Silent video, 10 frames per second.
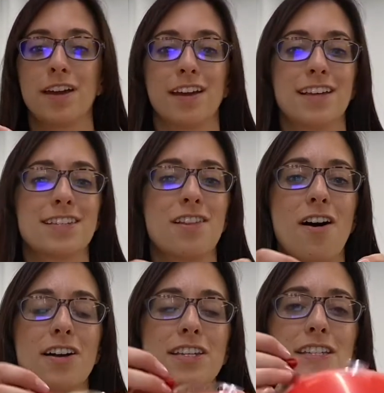As
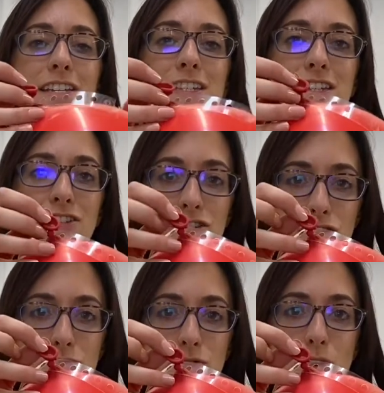long as this is
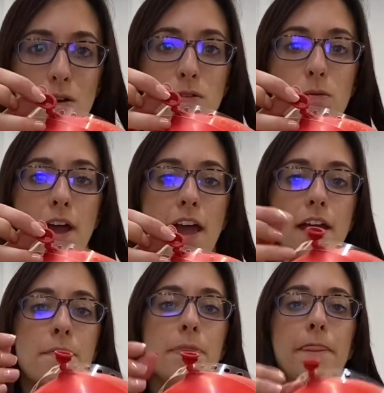through all the way,